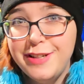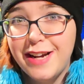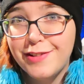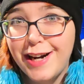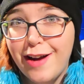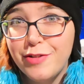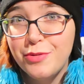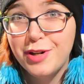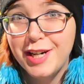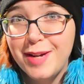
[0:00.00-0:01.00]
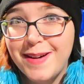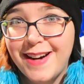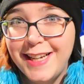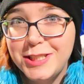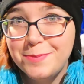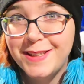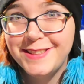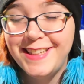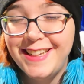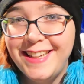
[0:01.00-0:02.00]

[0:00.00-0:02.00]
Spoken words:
never have to worry about ice melting